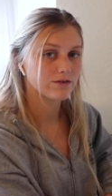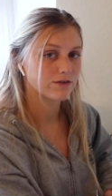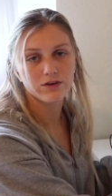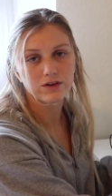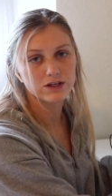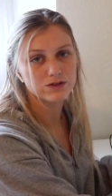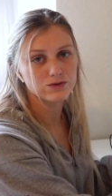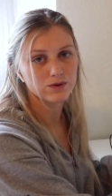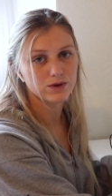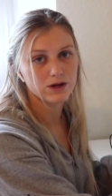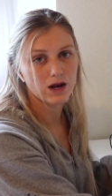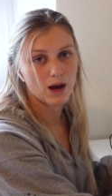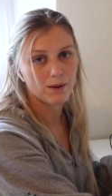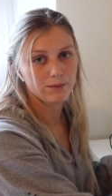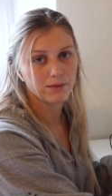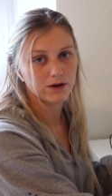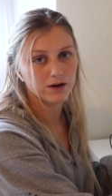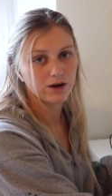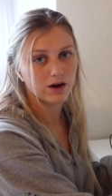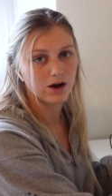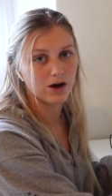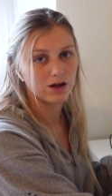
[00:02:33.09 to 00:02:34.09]
For this one, I'm
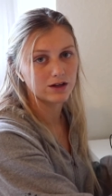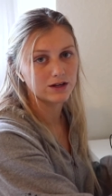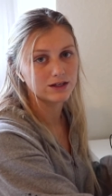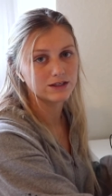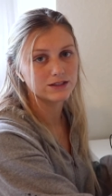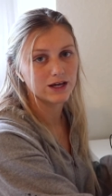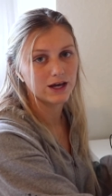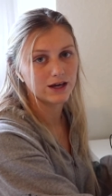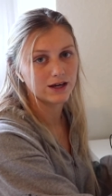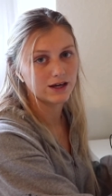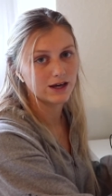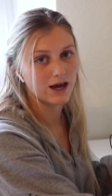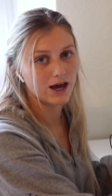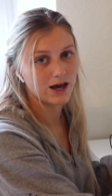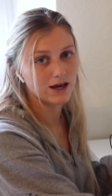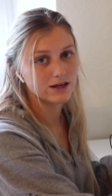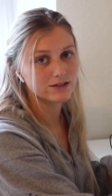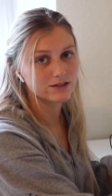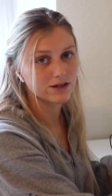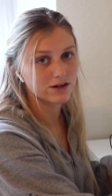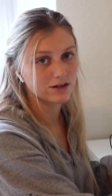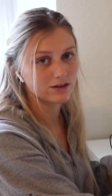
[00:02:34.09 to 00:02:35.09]
gonna call it Day
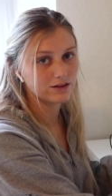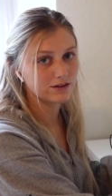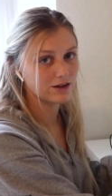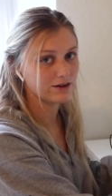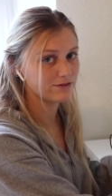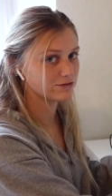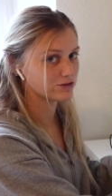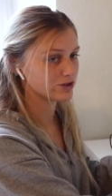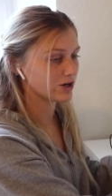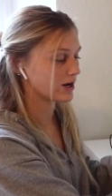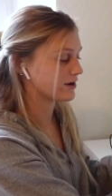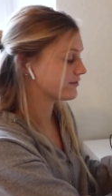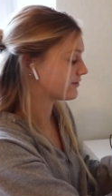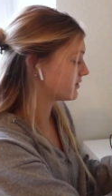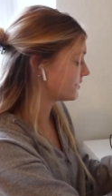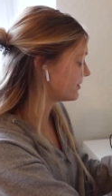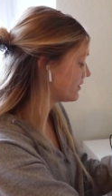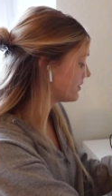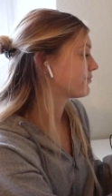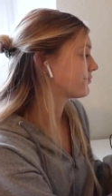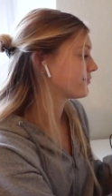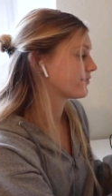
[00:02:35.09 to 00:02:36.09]
as a Lyft Driver.